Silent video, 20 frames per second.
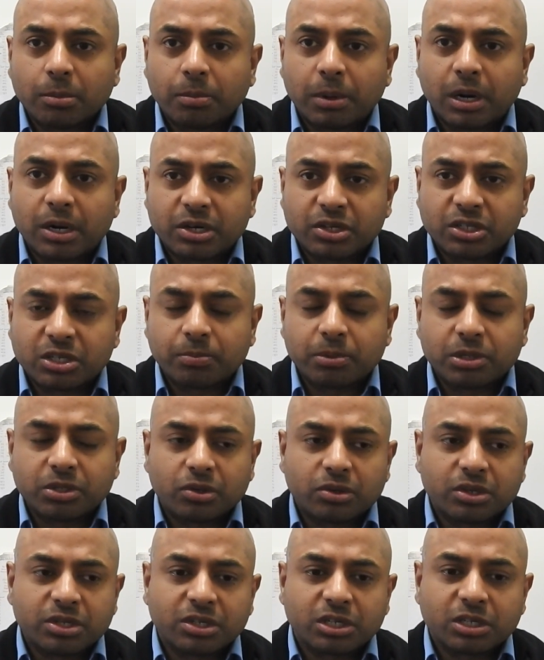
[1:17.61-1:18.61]
participants
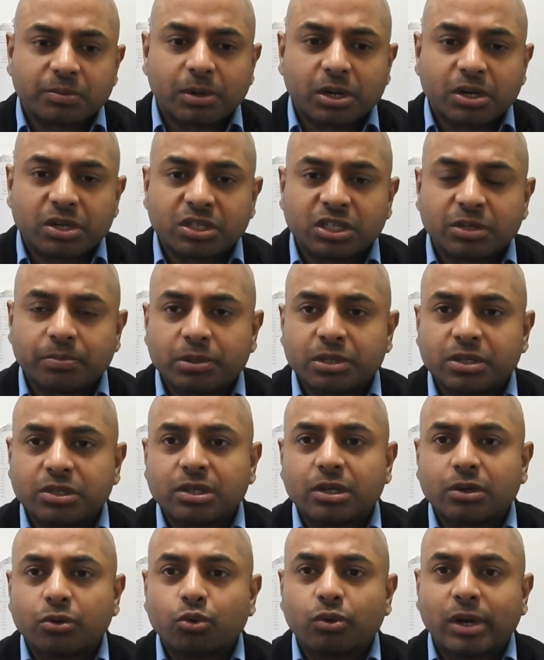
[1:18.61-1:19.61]
or research
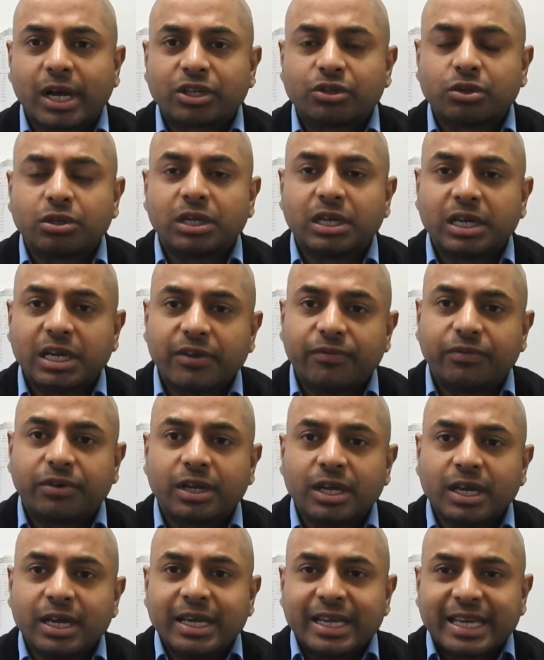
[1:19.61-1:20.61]
participants who actually lived
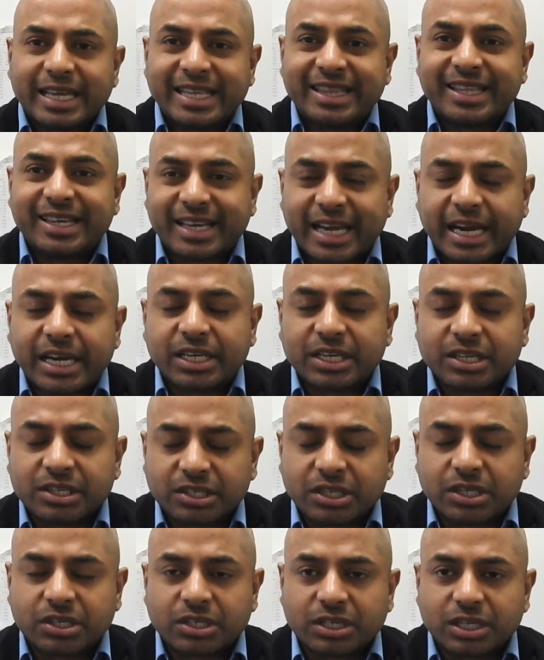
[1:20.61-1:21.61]
in the nineteen
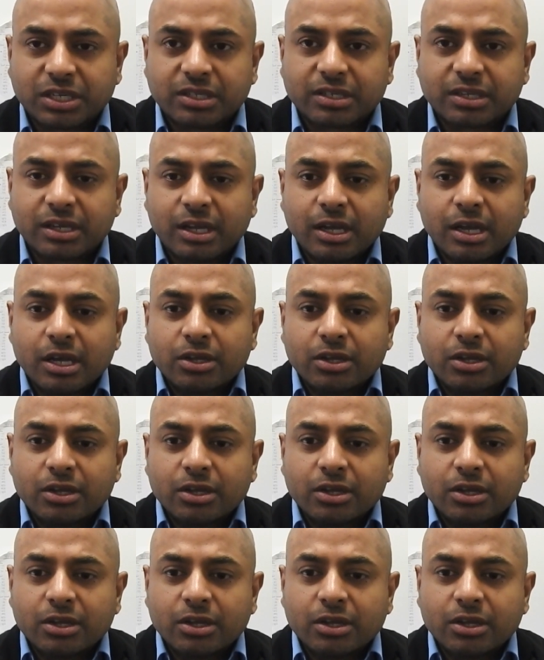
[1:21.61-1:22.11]
sixties.